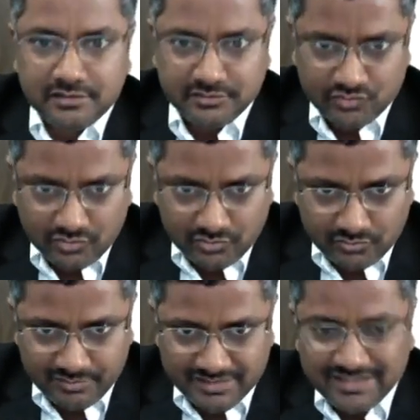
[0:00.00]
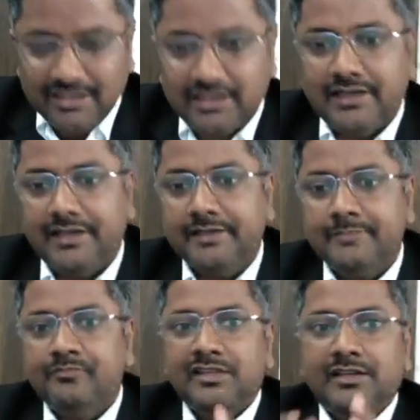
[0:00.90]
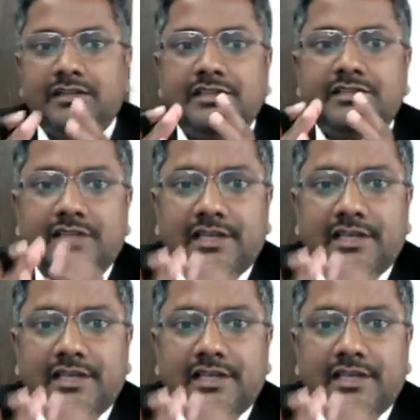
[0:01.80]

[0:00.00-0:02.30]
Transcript: So basically this